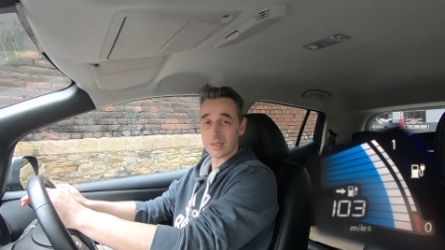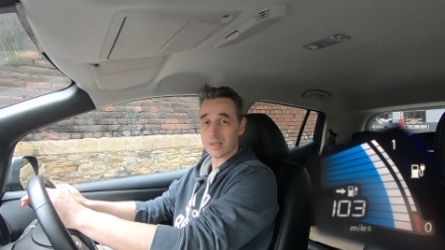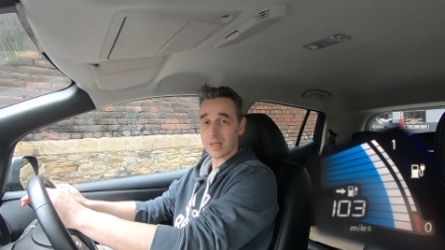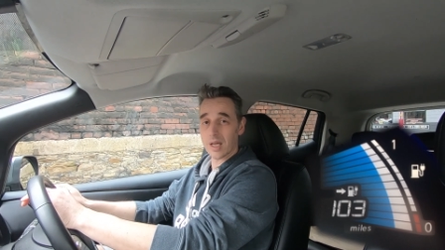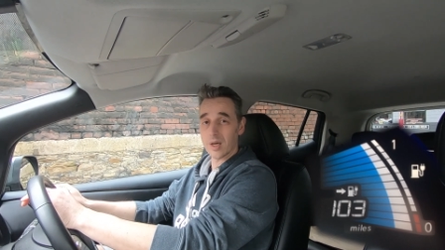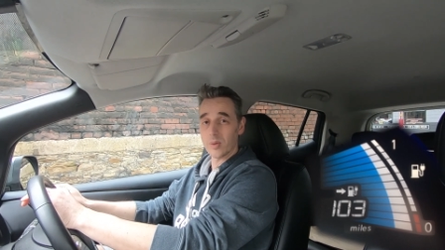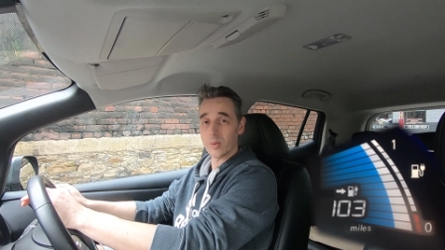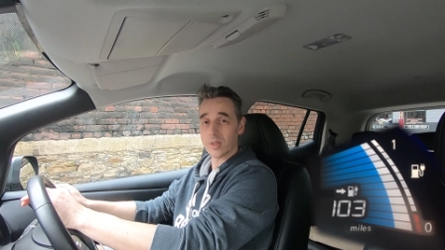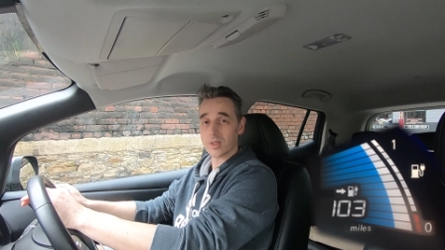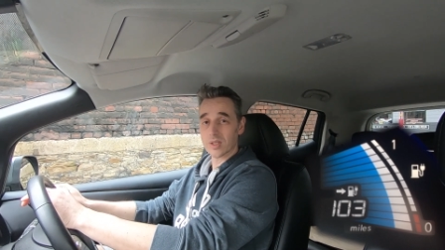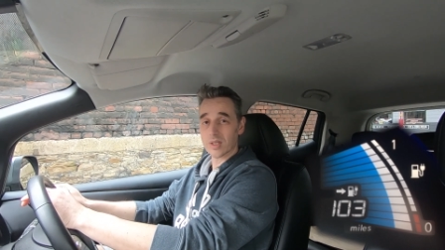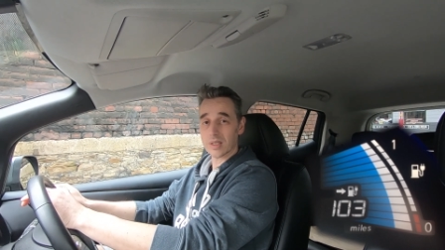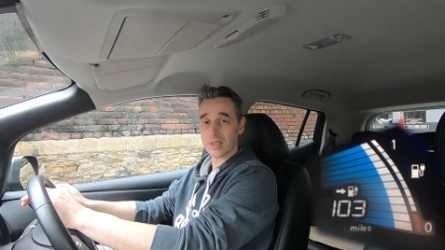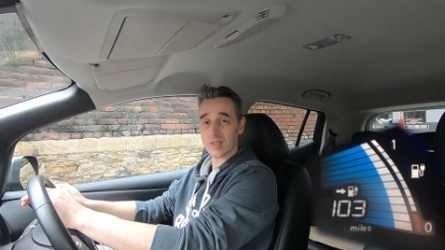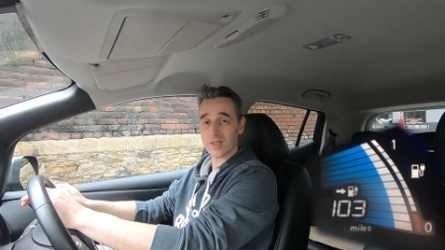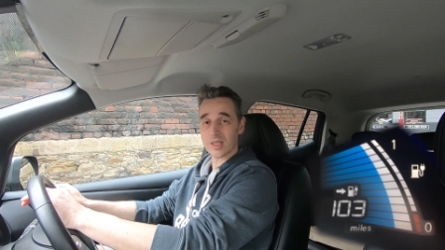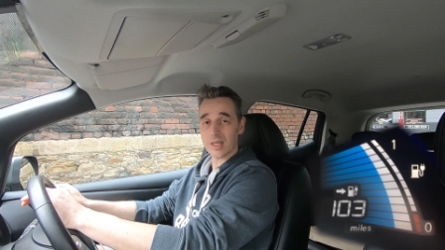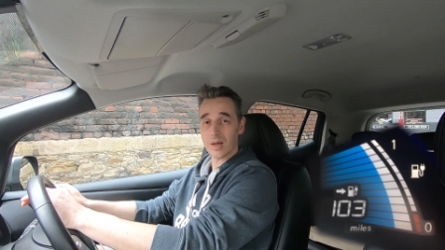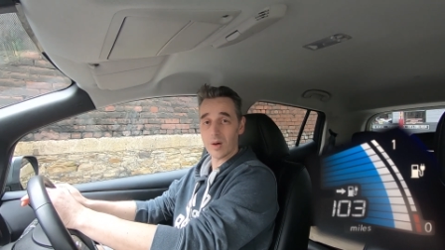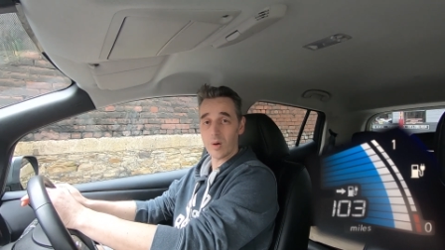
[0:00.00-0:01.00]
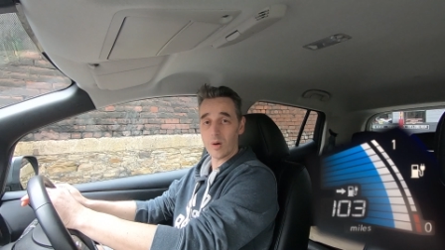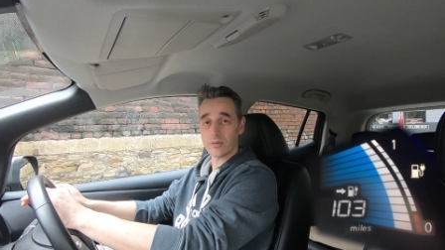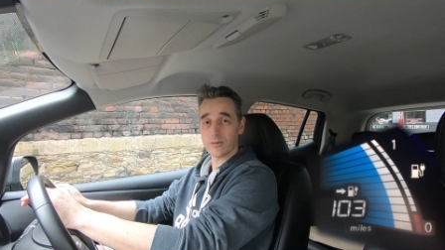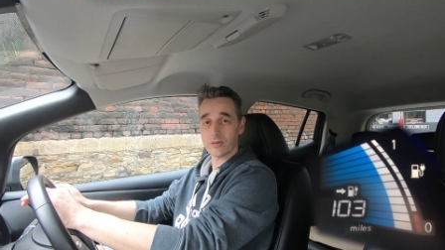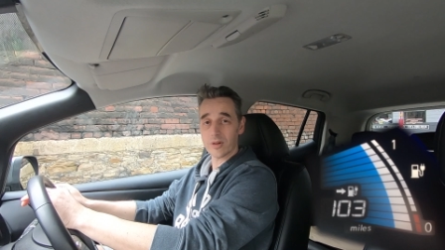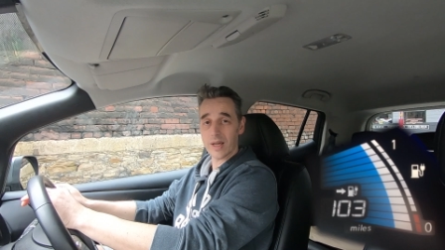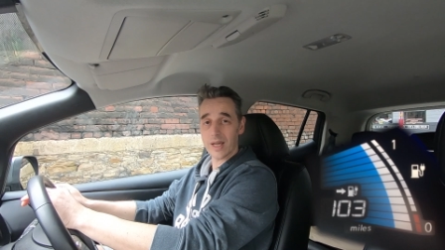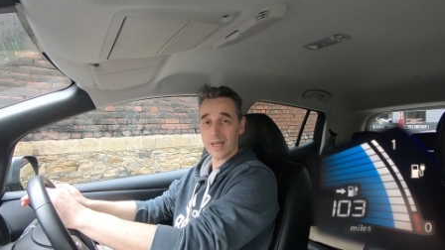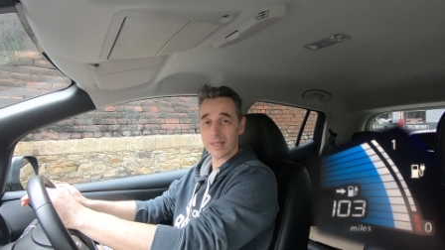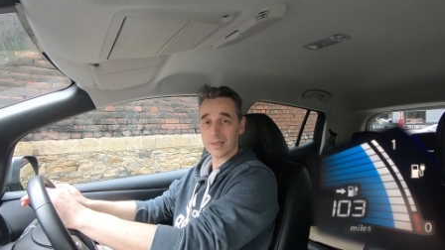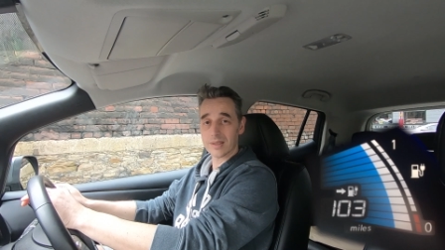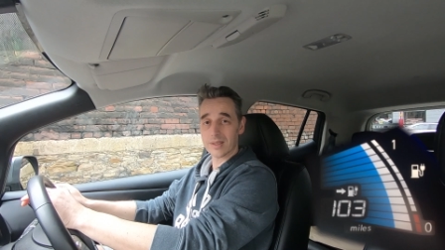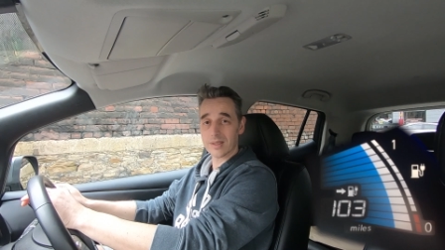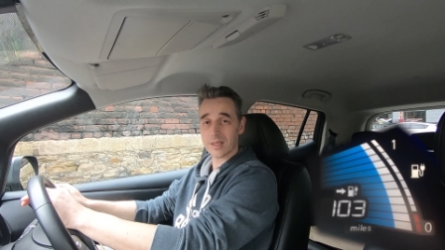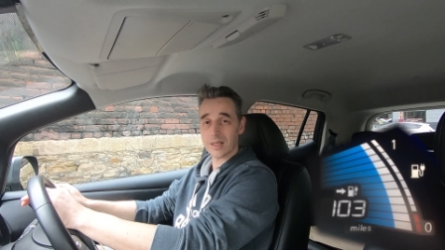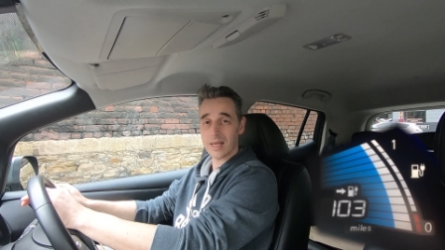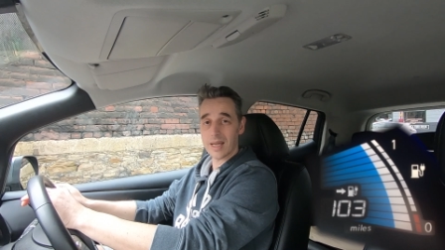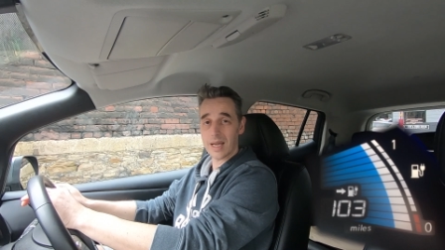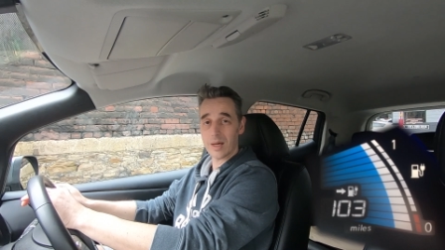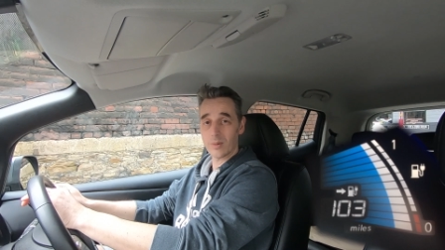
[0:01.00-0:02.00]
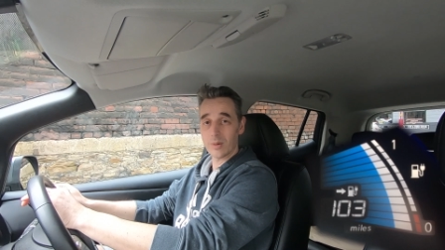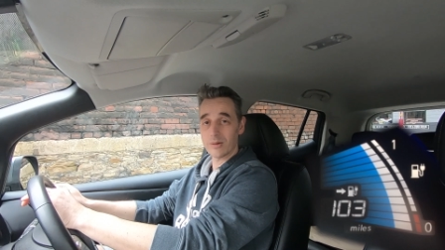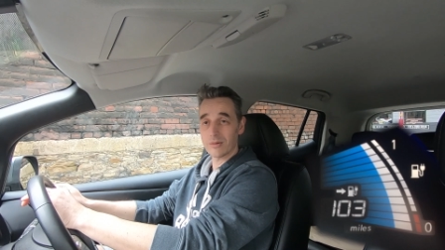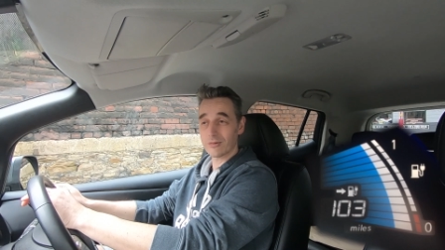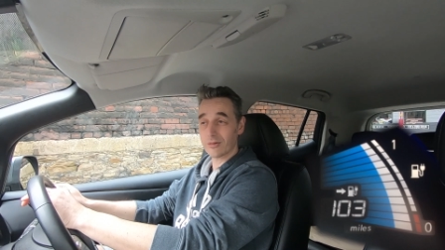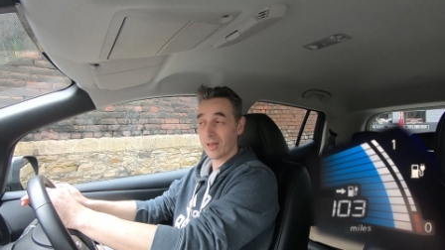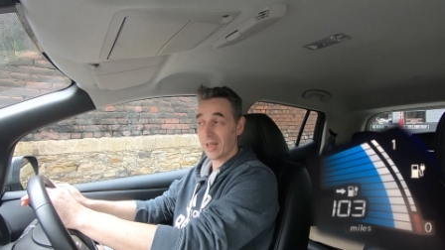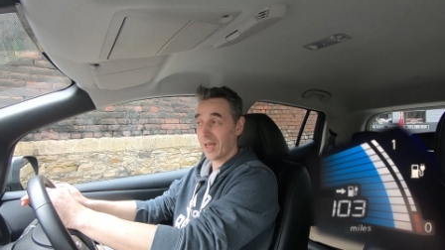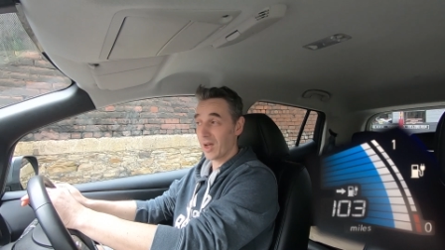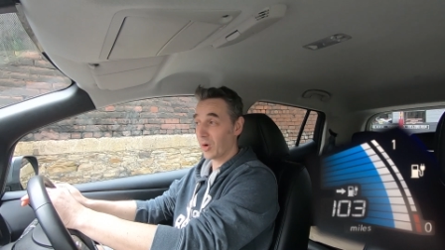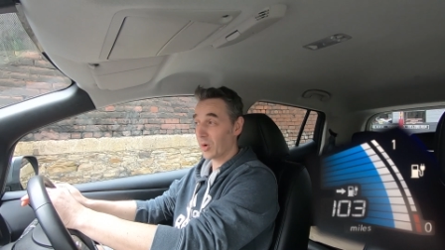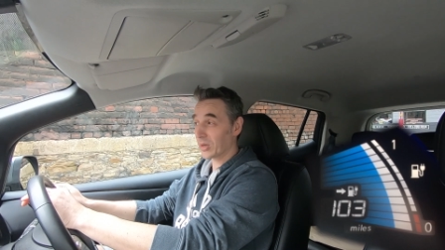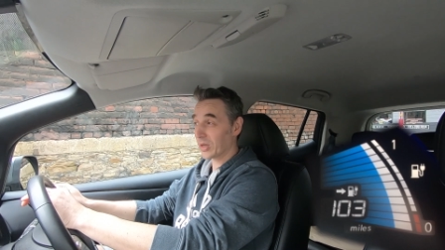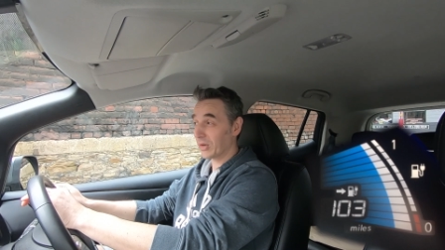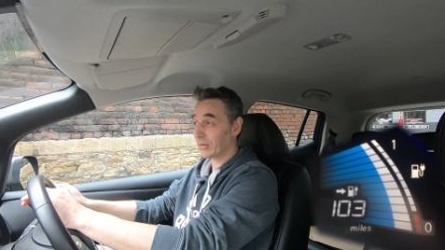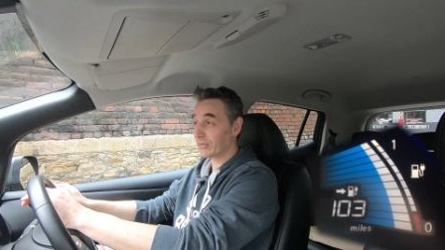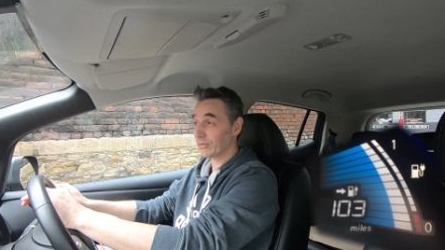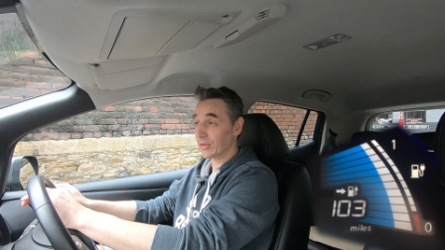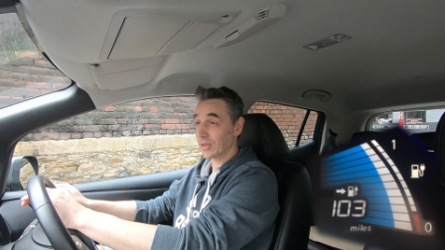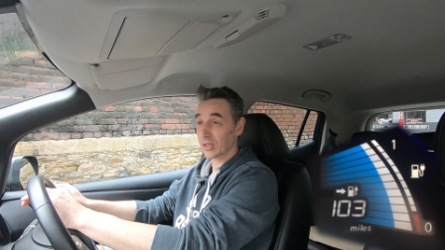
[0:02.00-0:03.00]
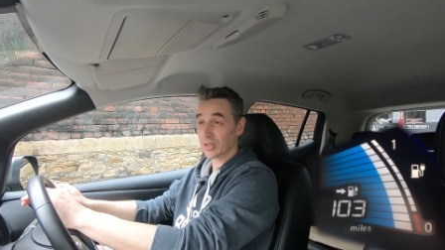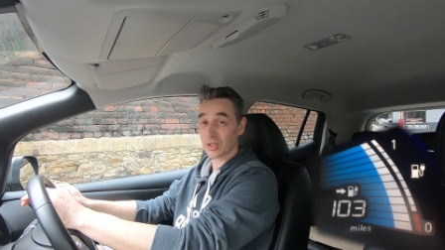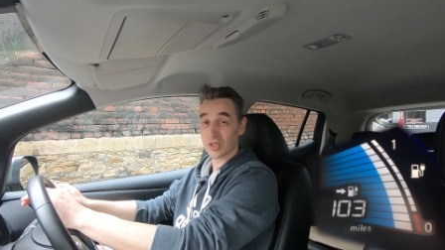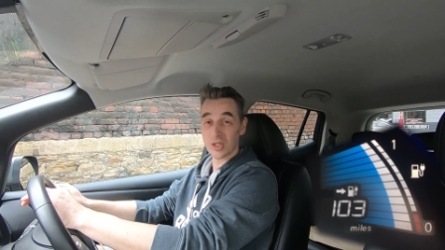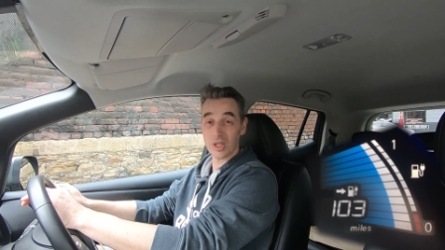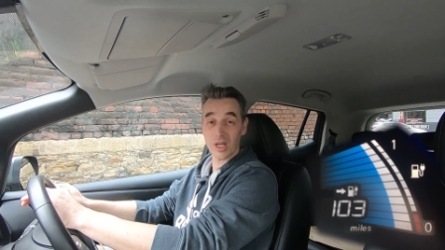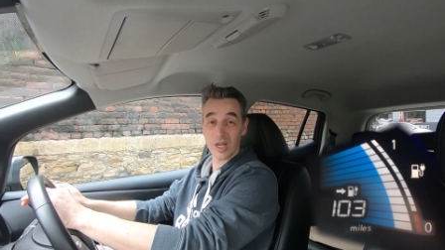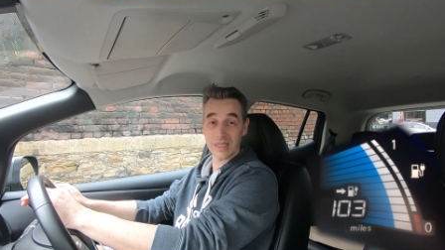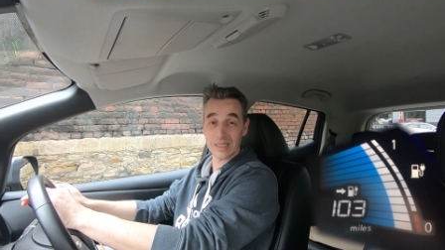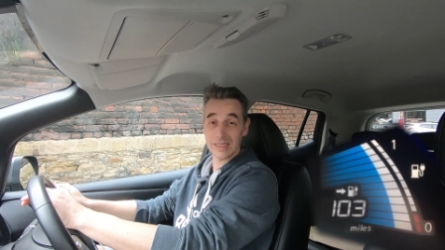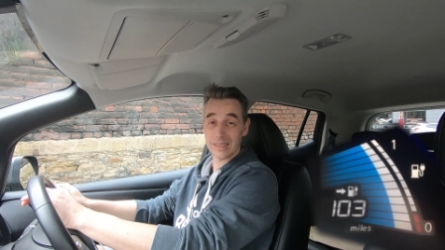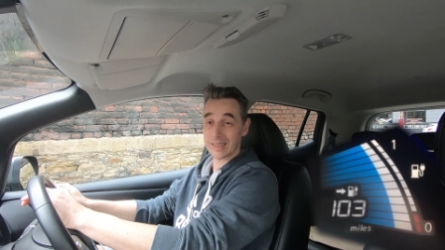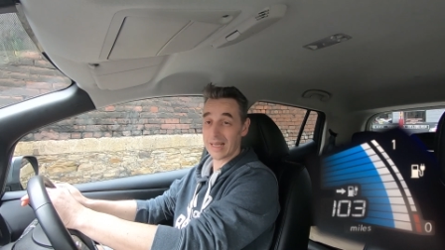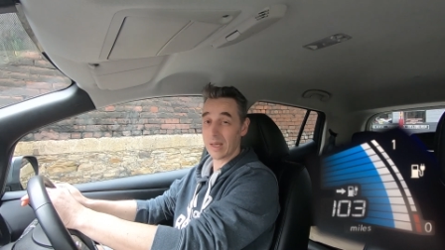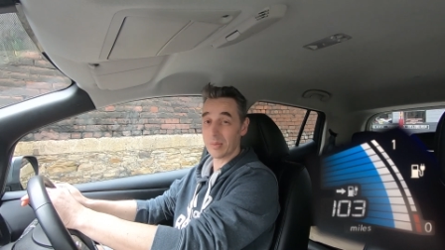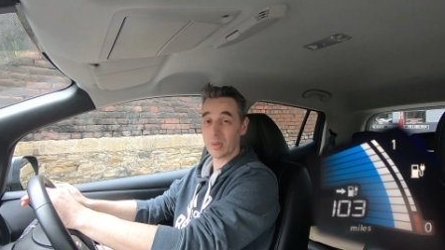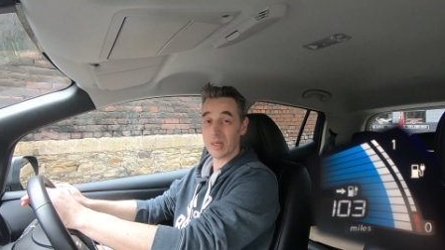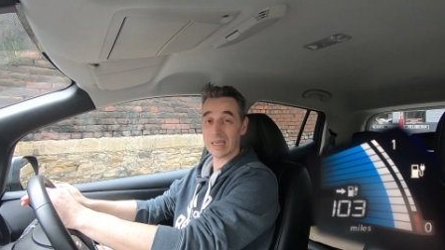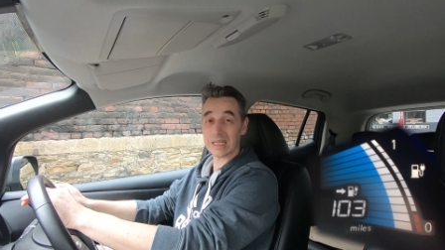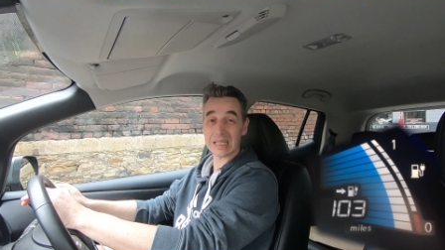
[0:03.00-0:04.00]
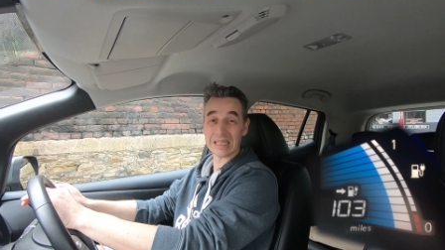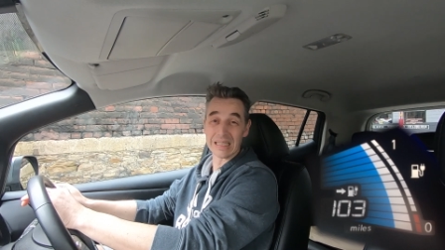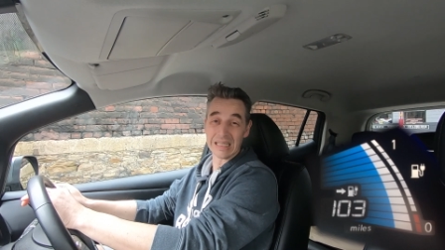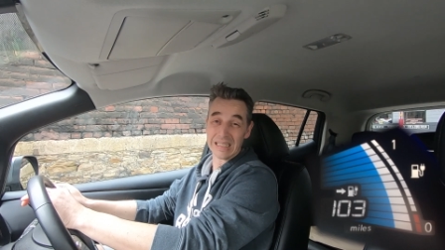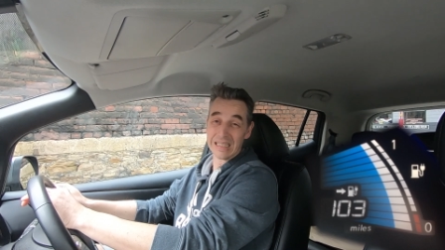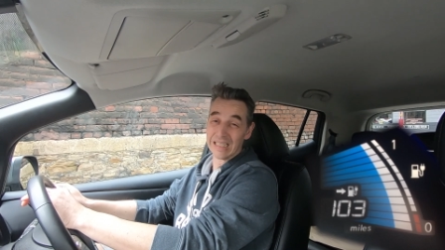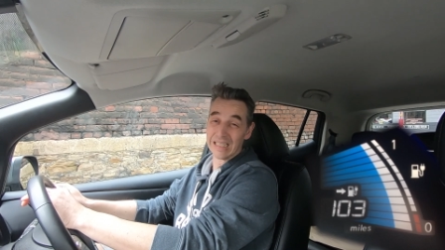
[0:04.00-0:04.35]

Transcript: So we're just going to set off and see how we fare on our first journey, an epic